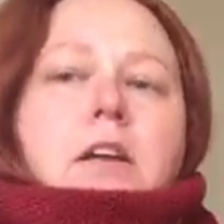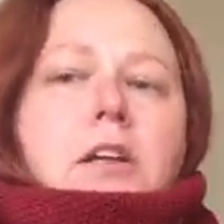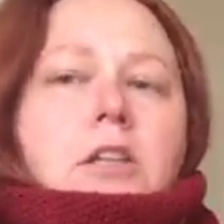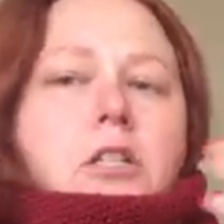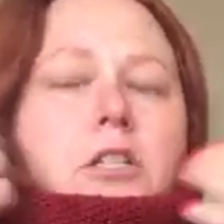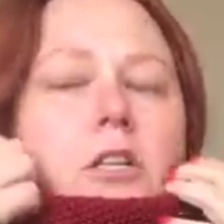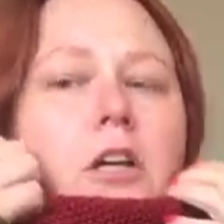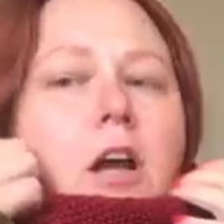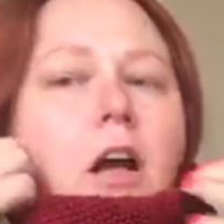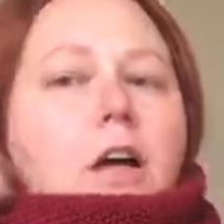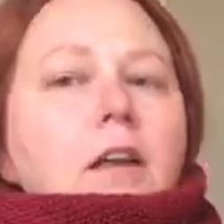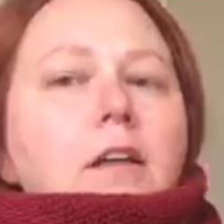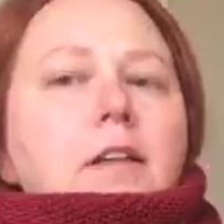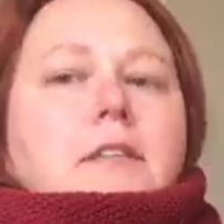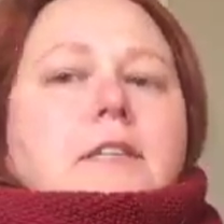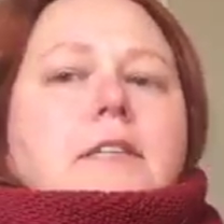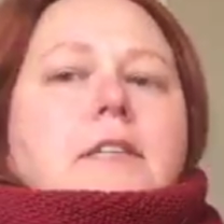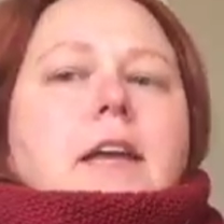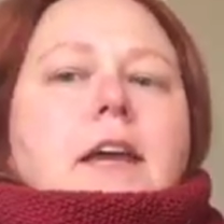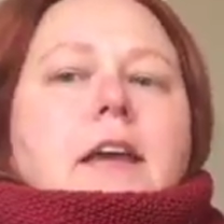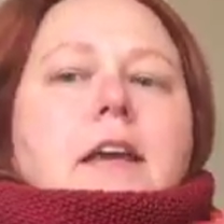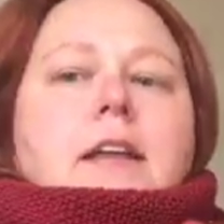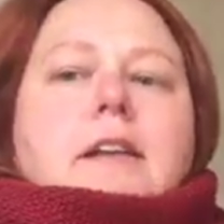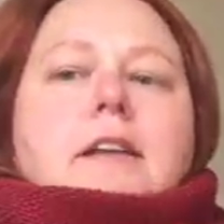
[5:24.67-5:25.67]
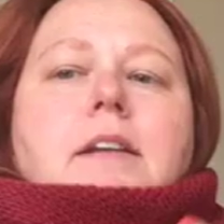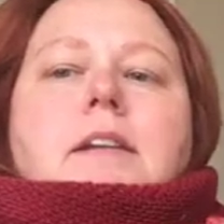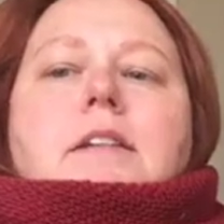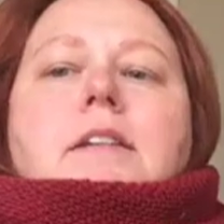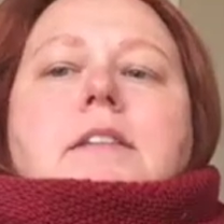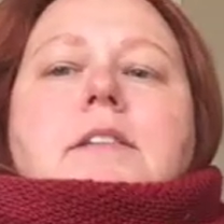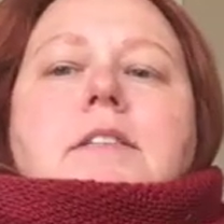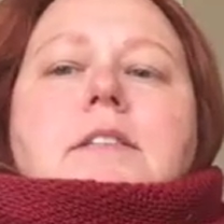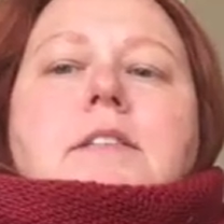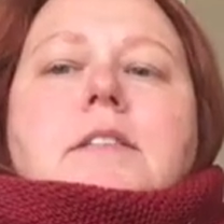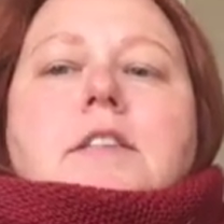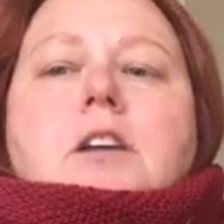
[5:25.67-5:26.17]
shawls
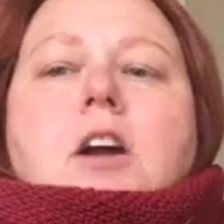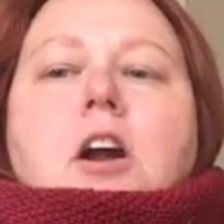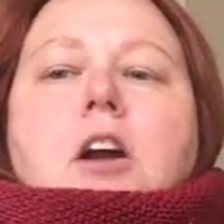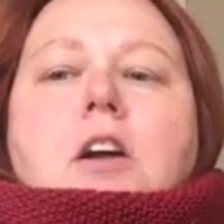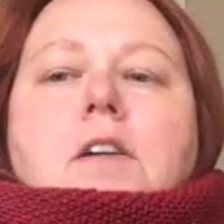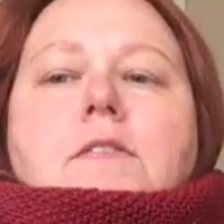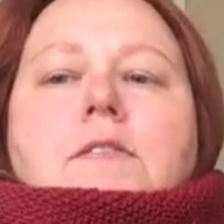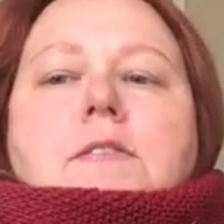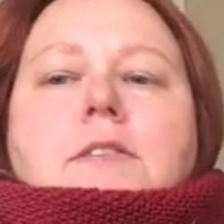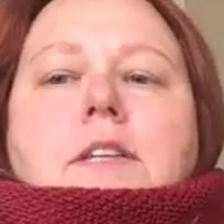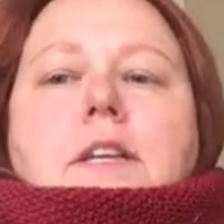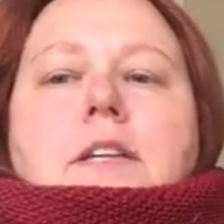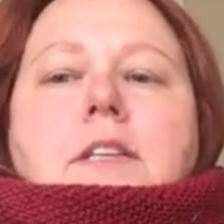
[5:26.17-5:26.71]
and scarves.